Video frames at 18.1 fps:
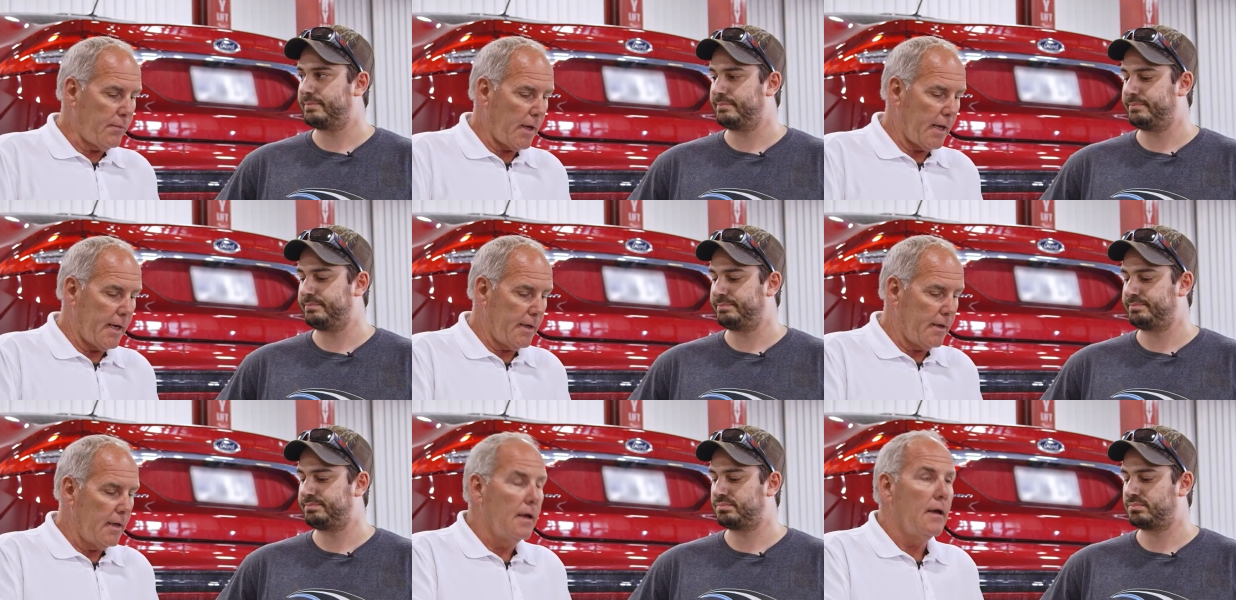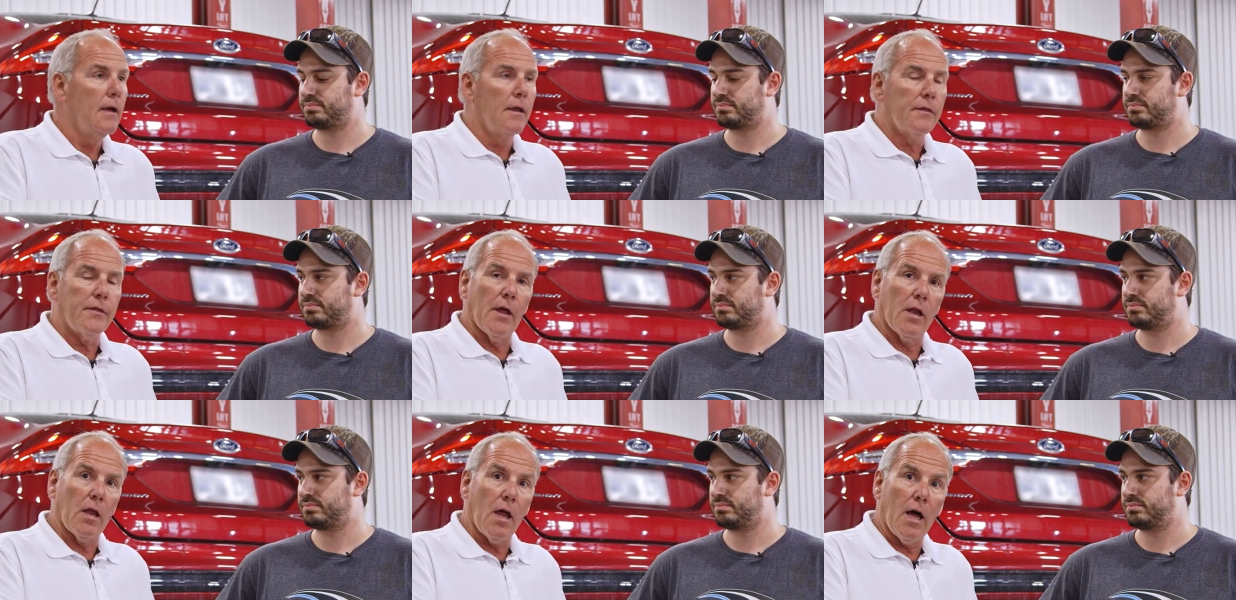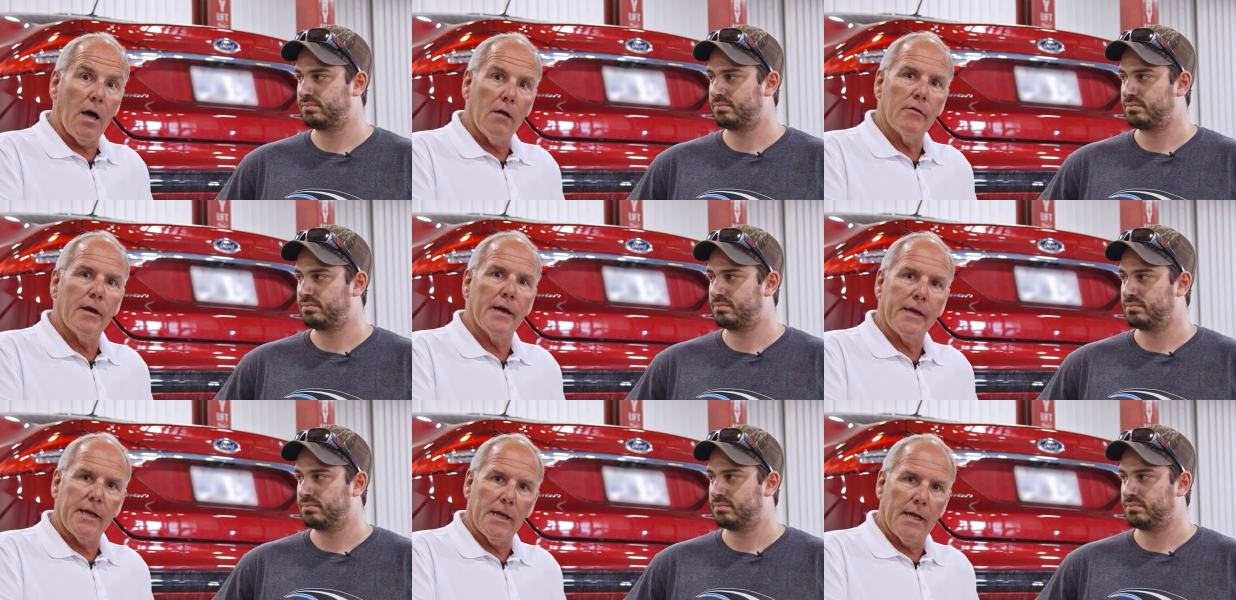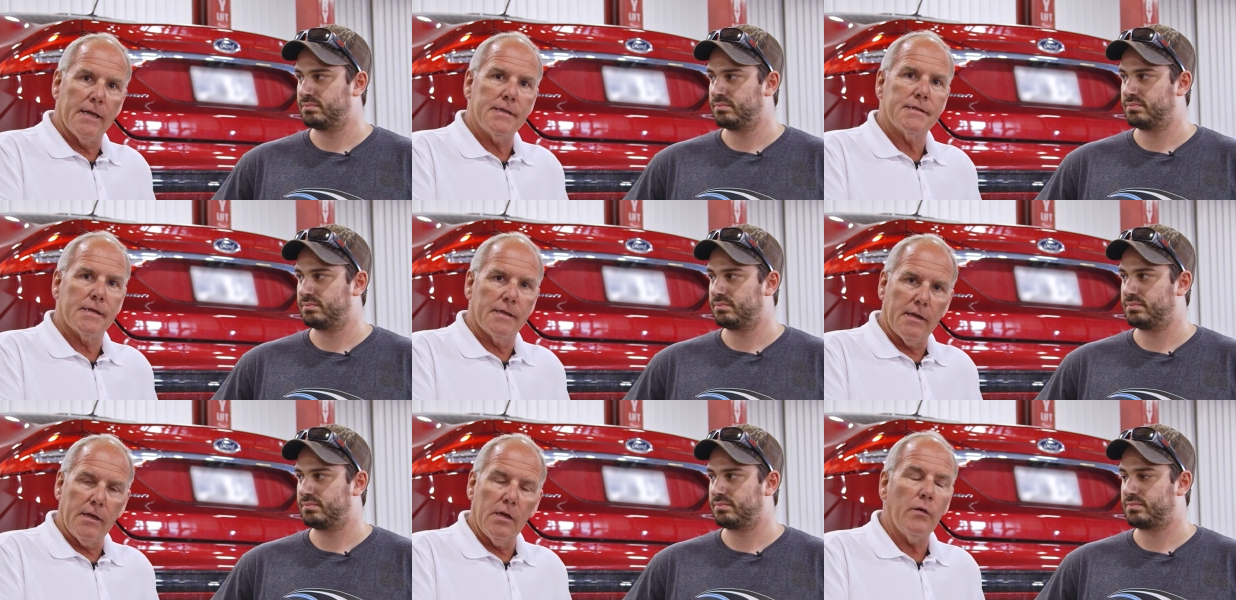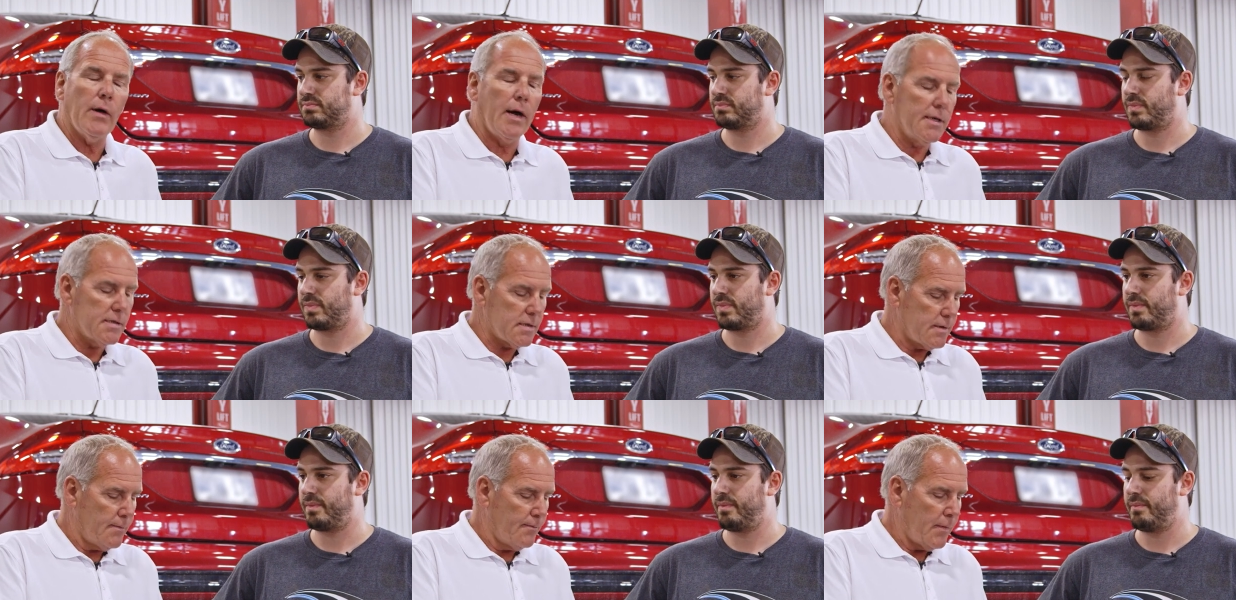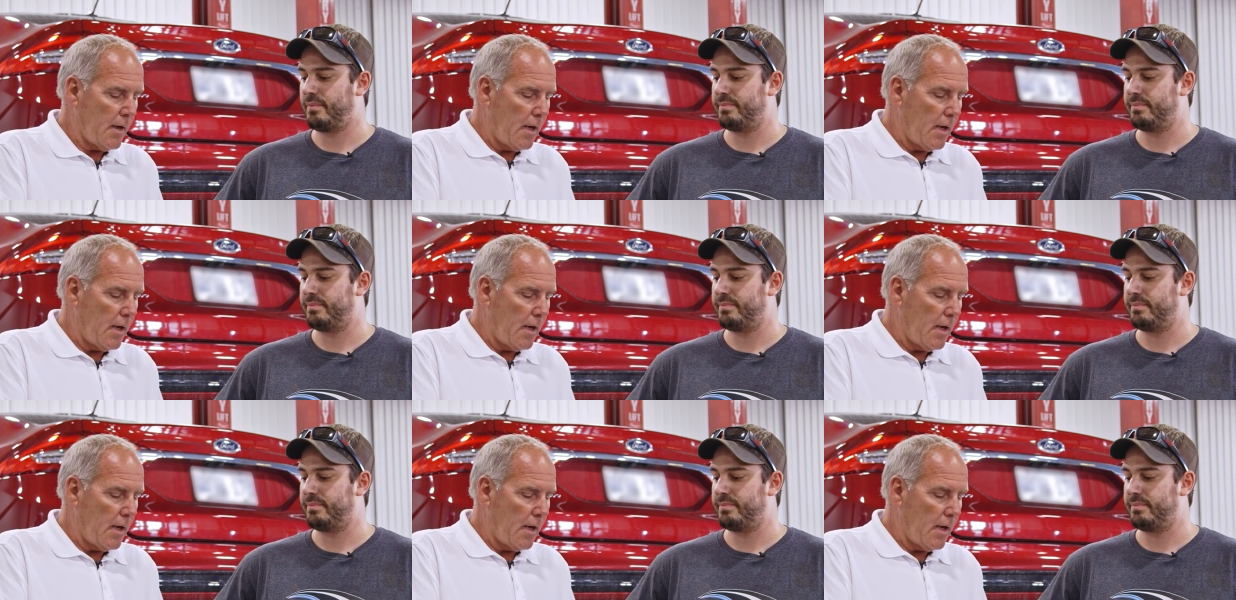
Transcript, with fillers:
Speaker 1: plate, the law regulates in the US